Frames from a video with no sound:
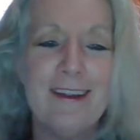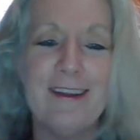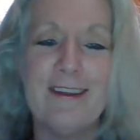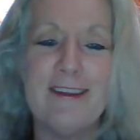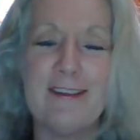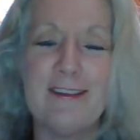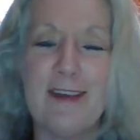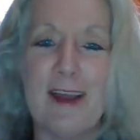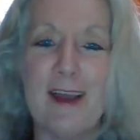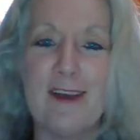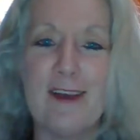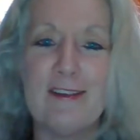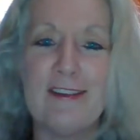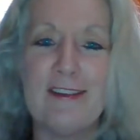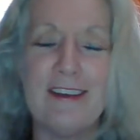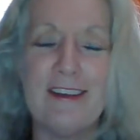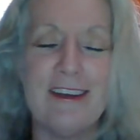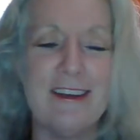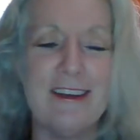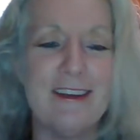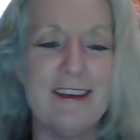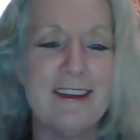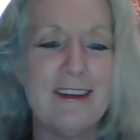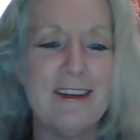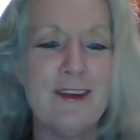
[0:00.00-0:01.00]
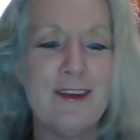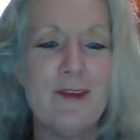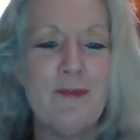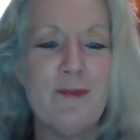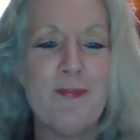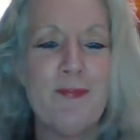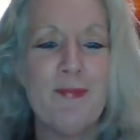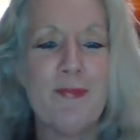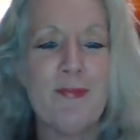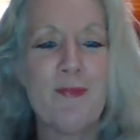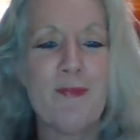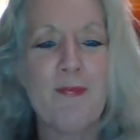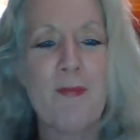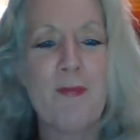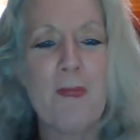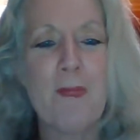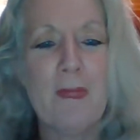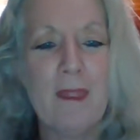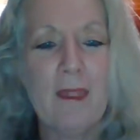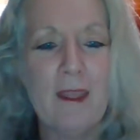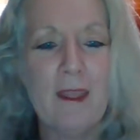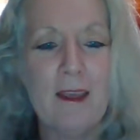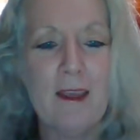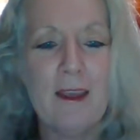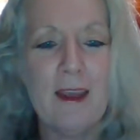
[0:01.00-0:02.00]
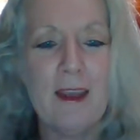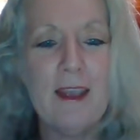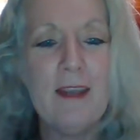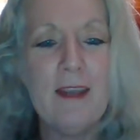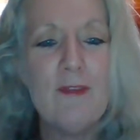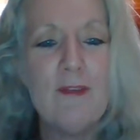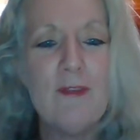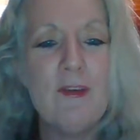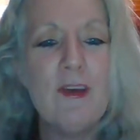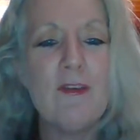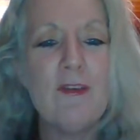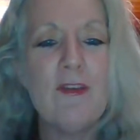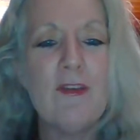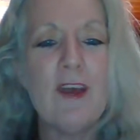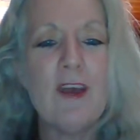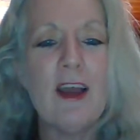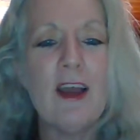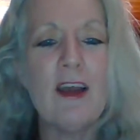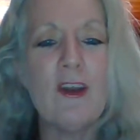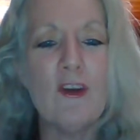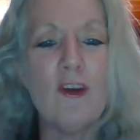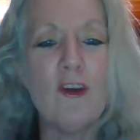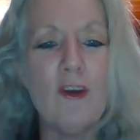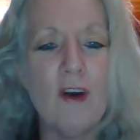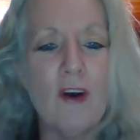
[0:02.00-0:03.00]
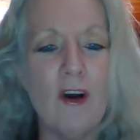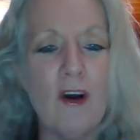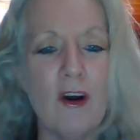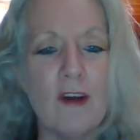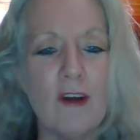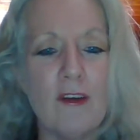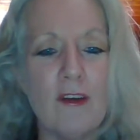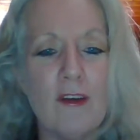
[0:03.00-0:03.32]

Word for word: this house sitting. Even if they are not,